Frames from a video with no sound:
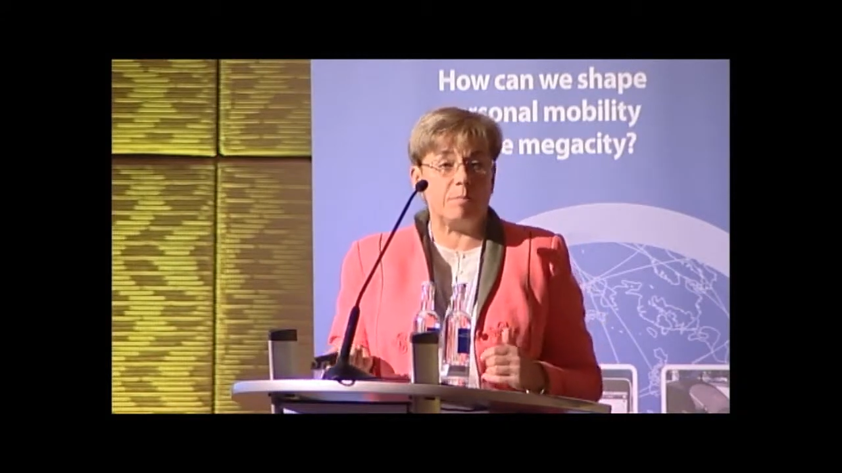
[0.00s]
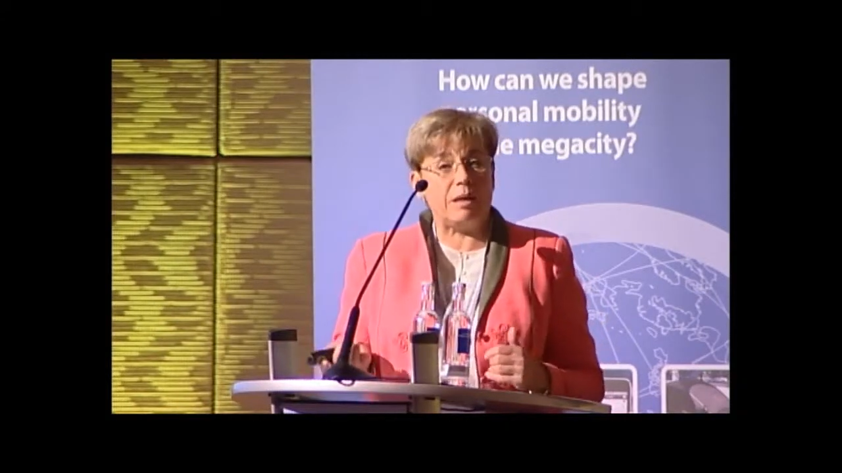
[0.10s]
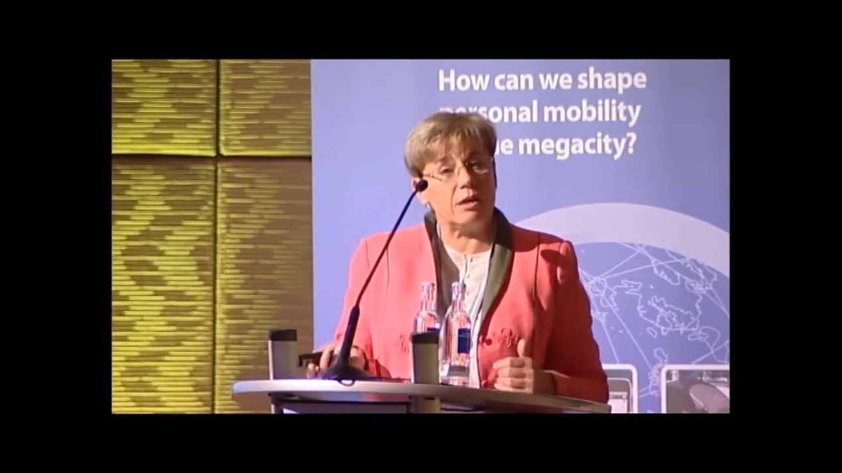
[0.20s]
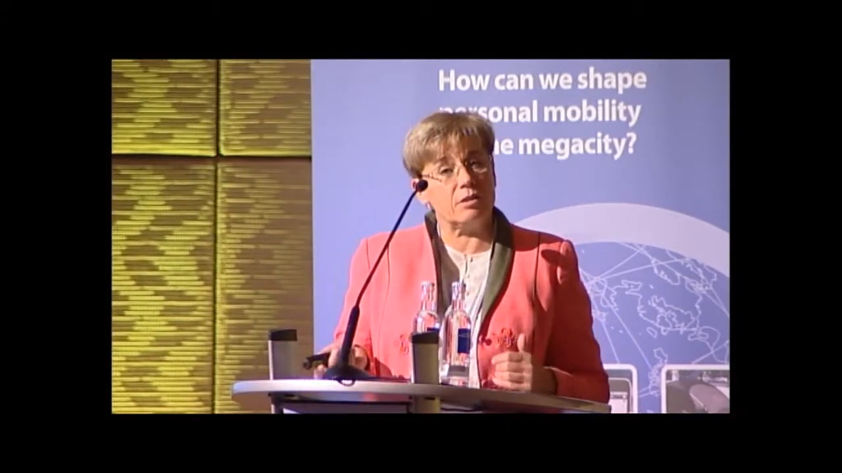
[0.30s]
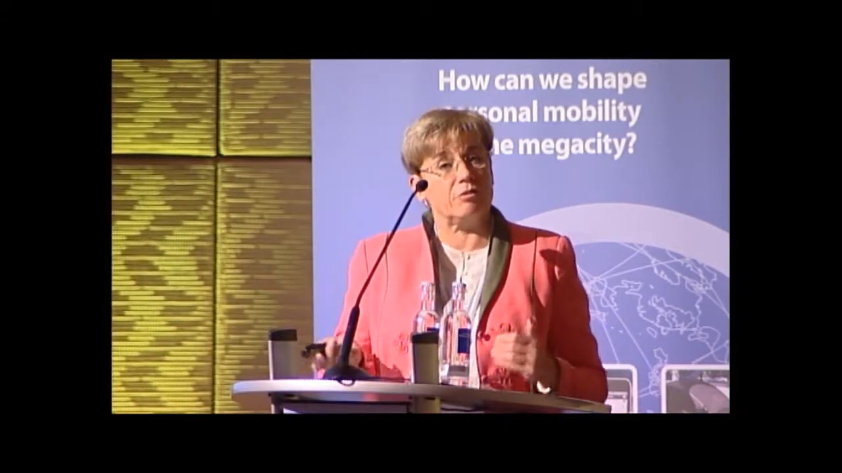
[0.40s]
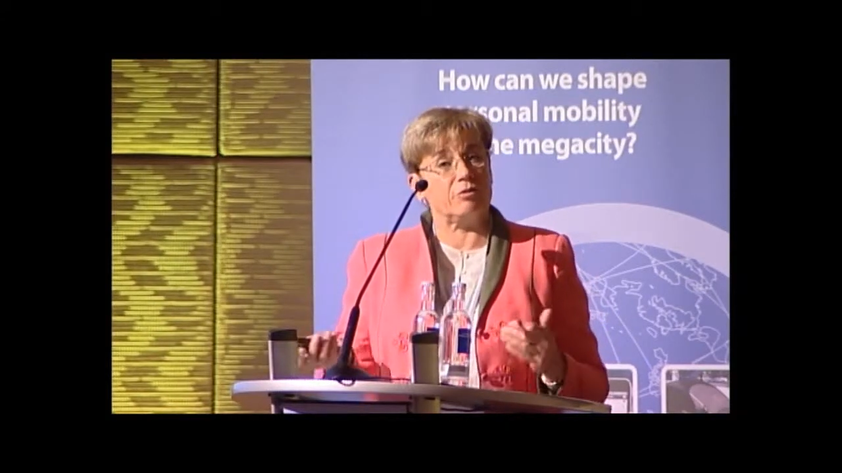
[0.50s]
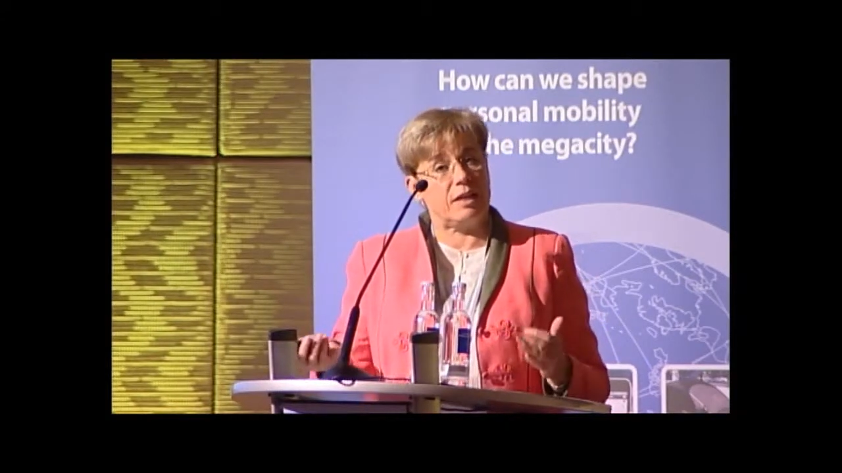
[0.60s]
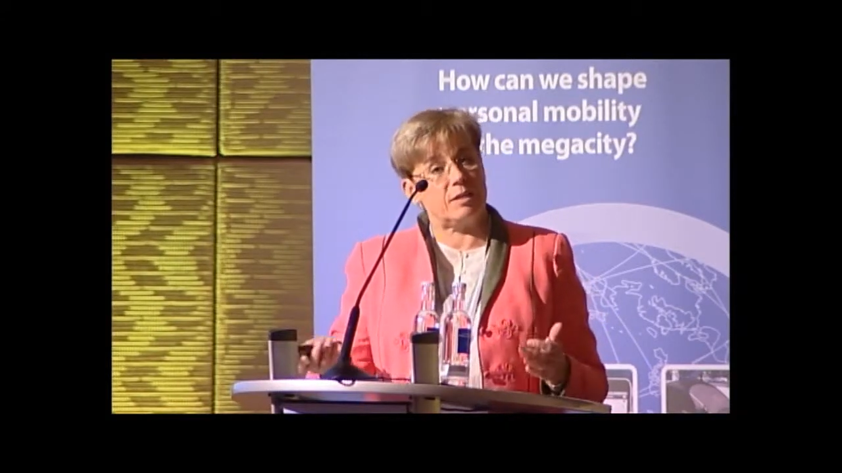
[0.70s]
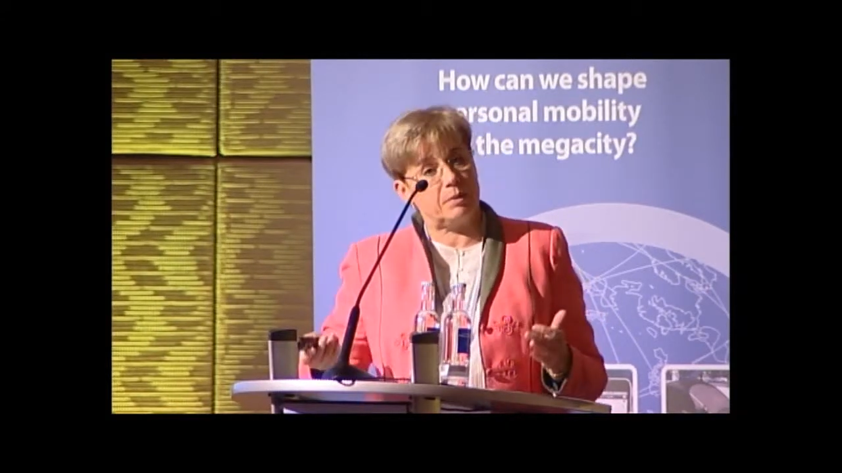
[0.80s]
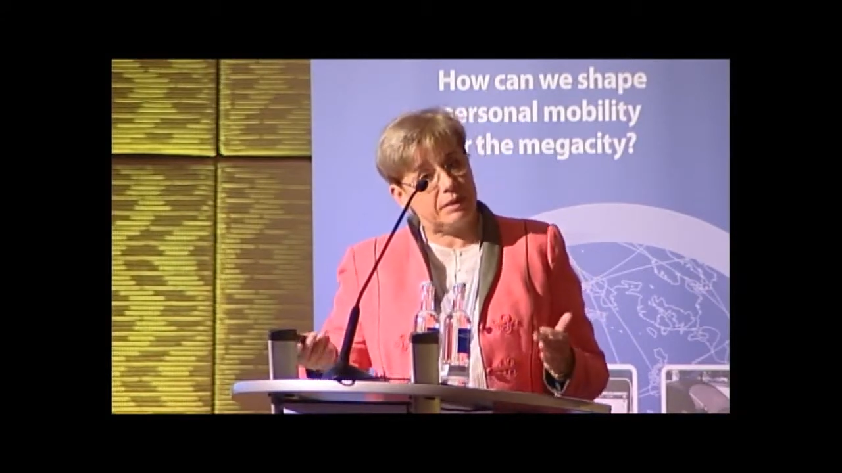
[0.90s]
because of
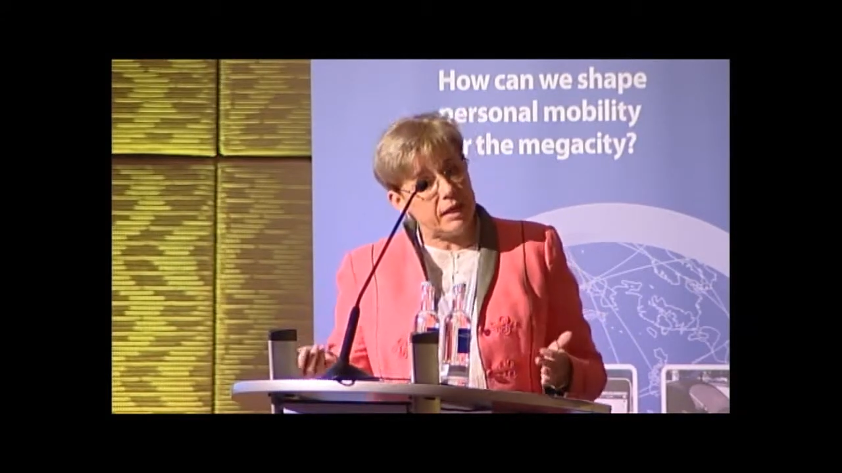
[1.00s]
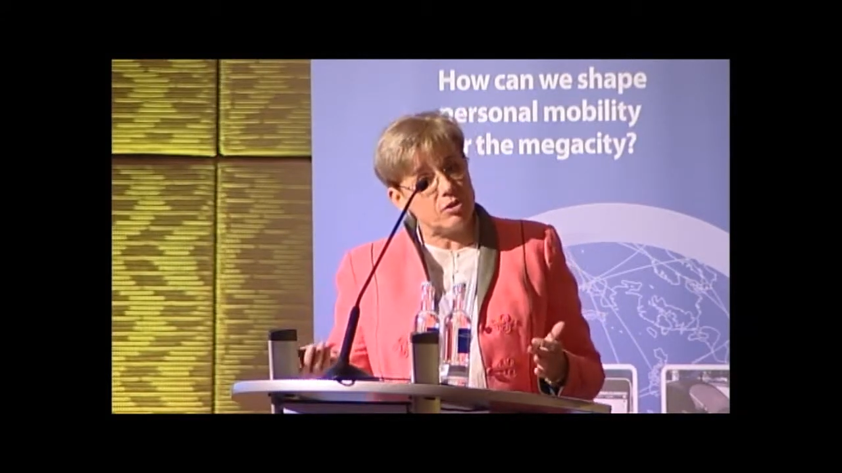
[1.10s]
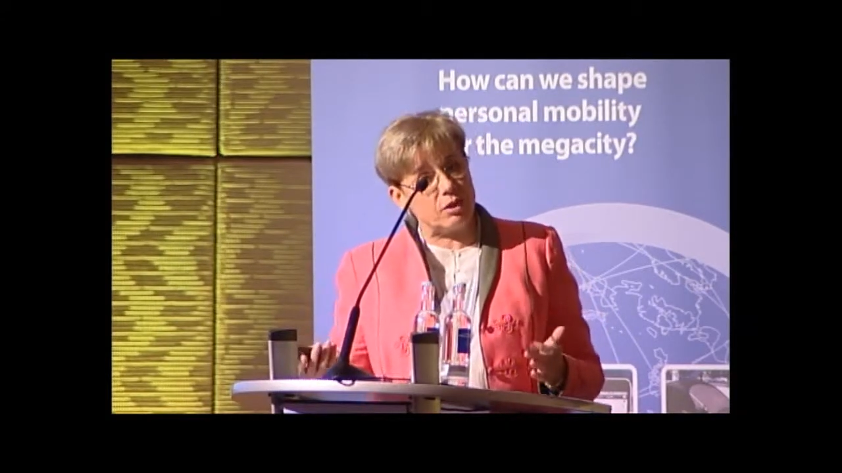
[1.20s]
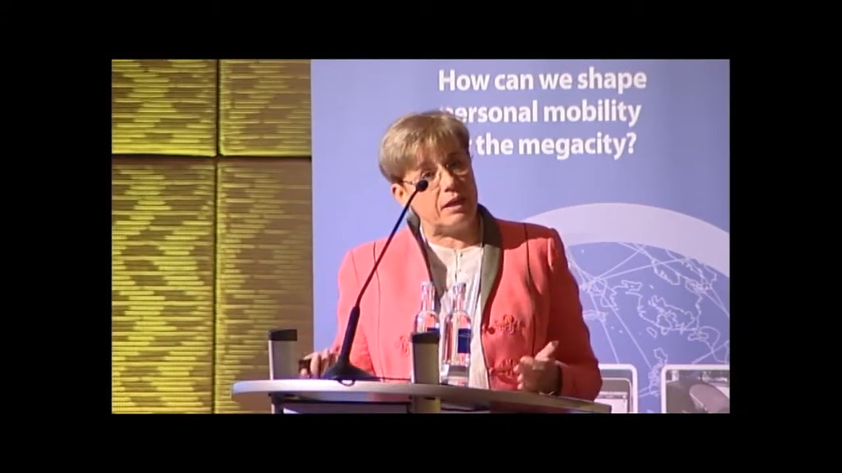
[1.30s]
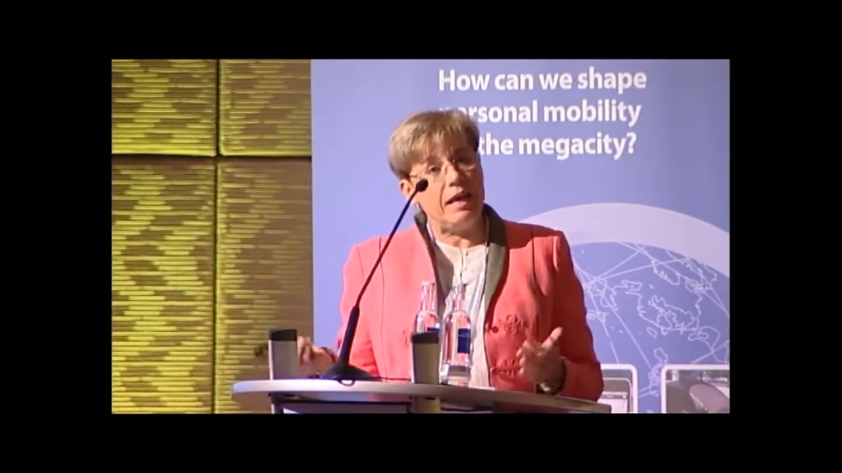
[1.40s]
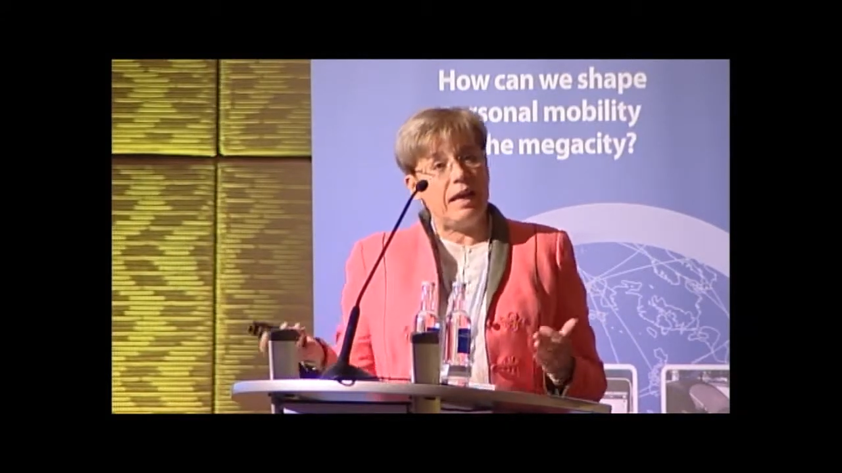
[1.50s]
transportation,